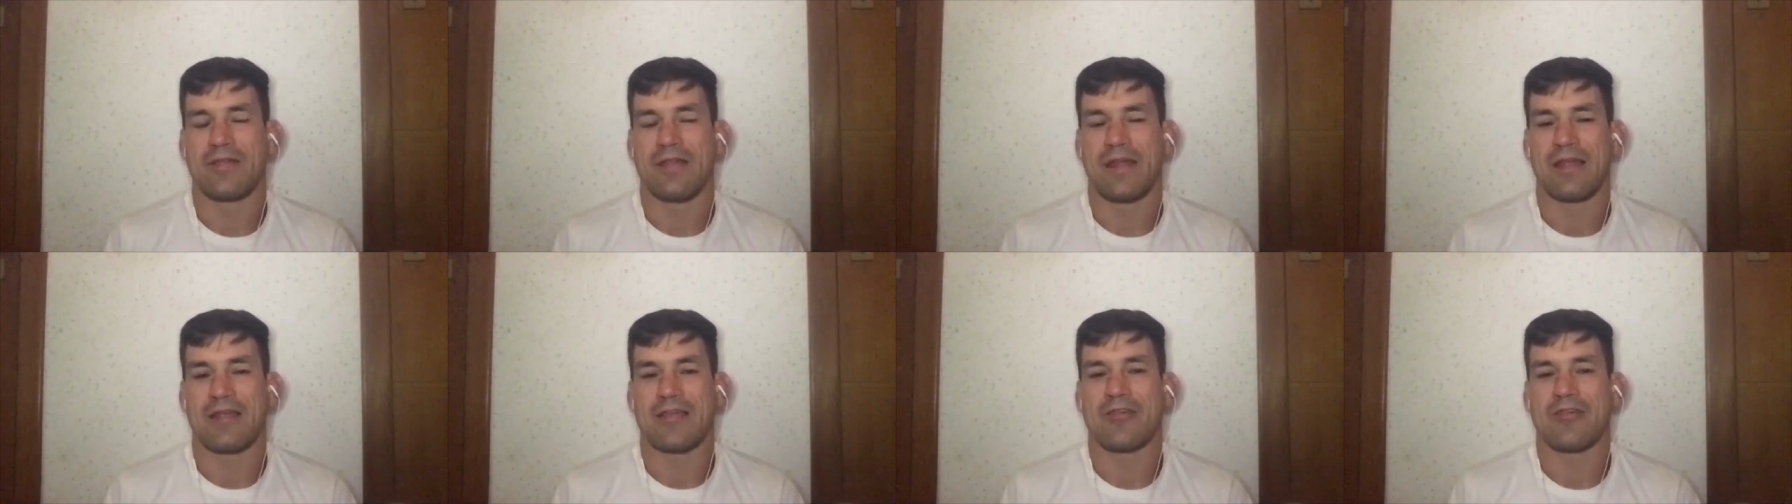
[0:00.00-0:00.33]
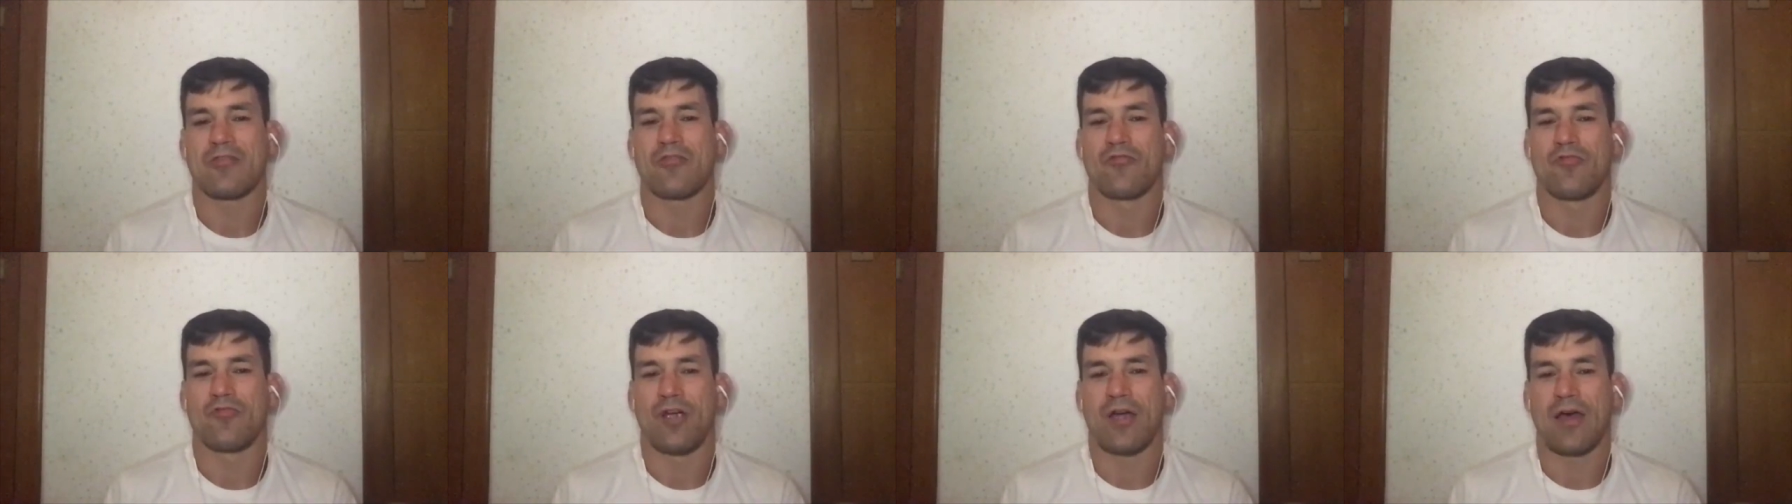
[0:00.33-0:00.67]

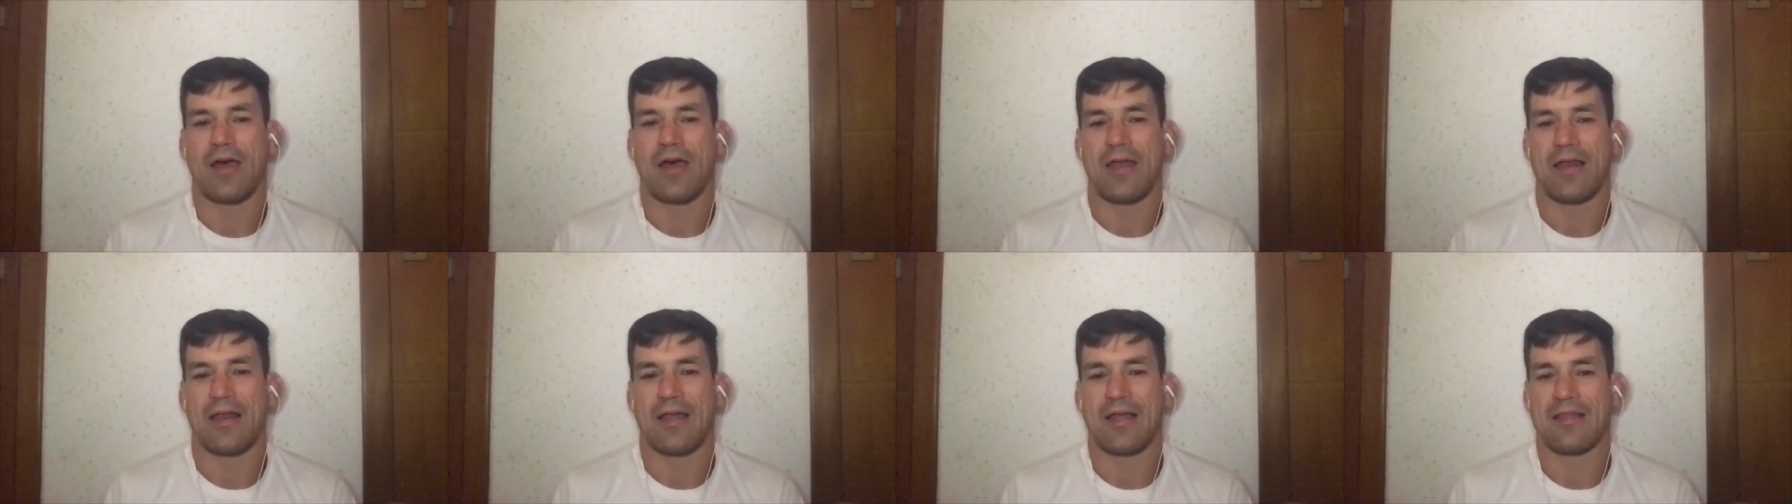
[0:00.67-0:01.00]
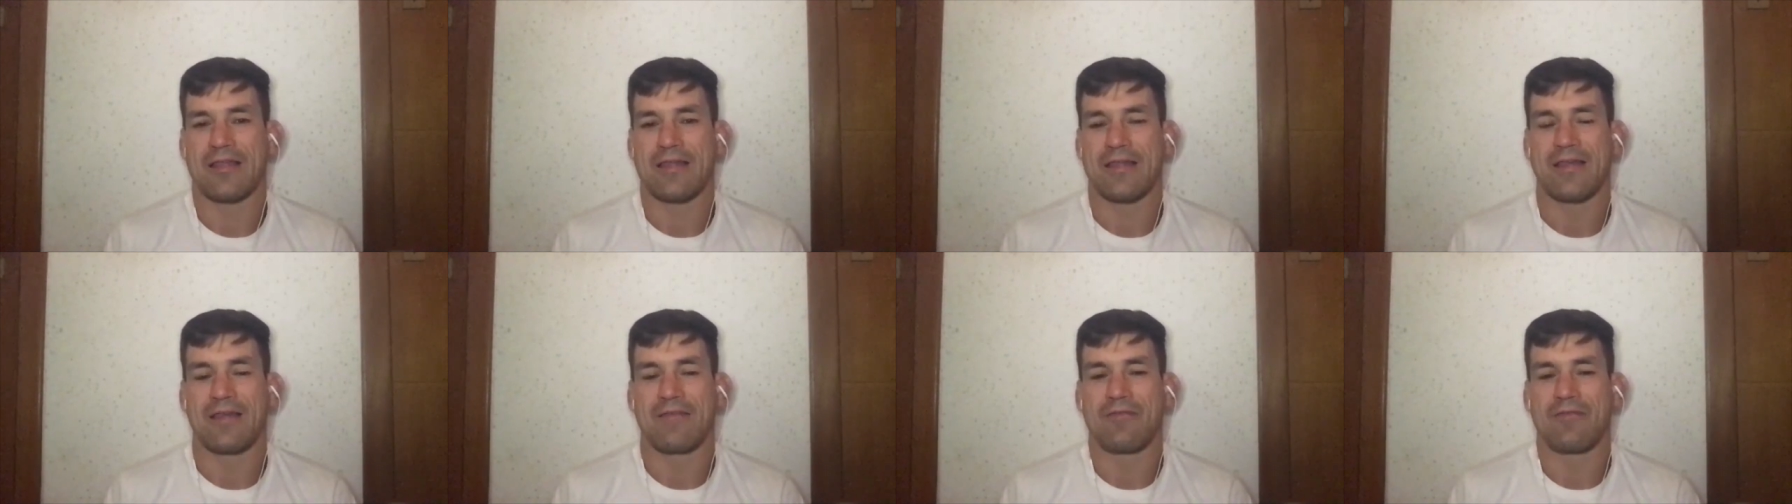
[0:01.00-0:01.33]
let's try
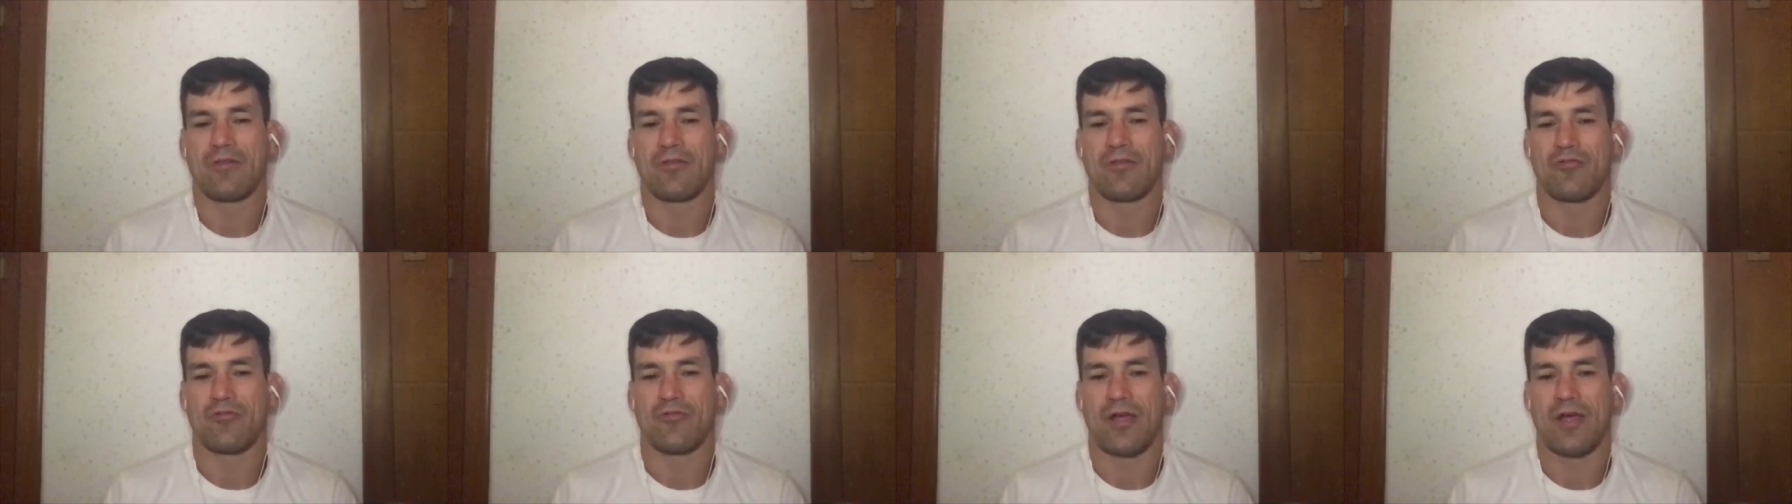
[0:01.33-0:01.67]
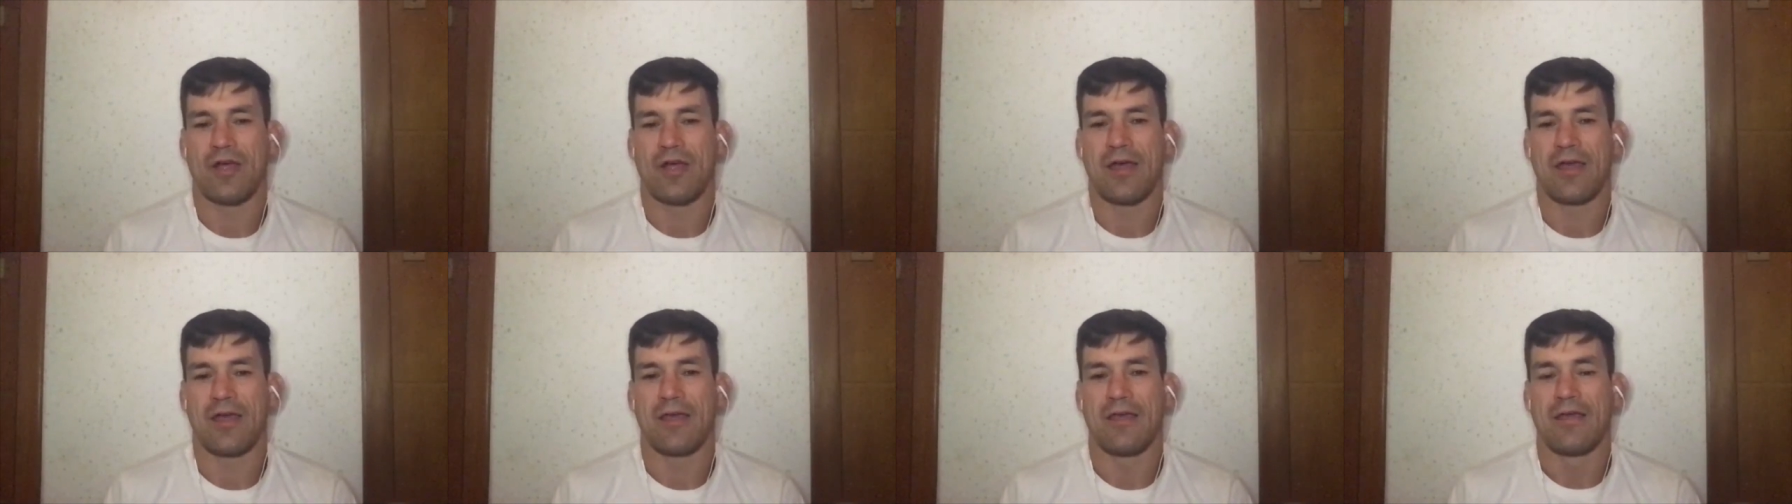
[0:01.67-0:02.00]
let's give a
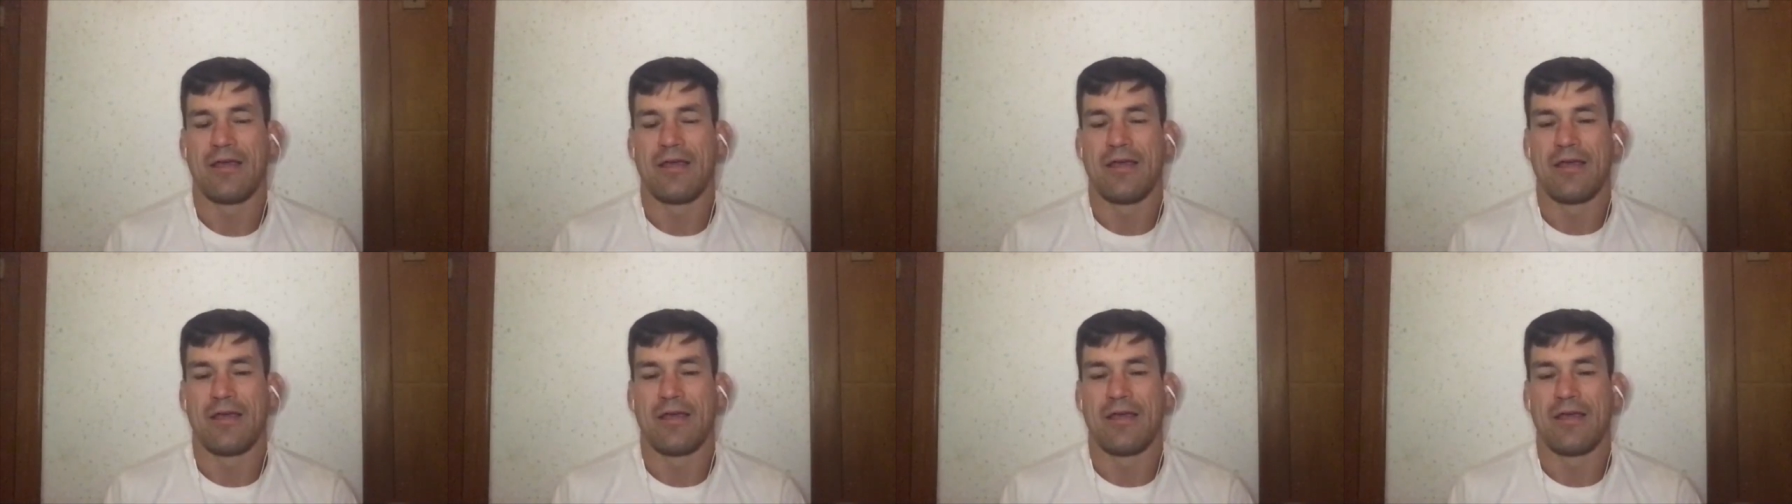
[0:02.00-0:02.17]
try.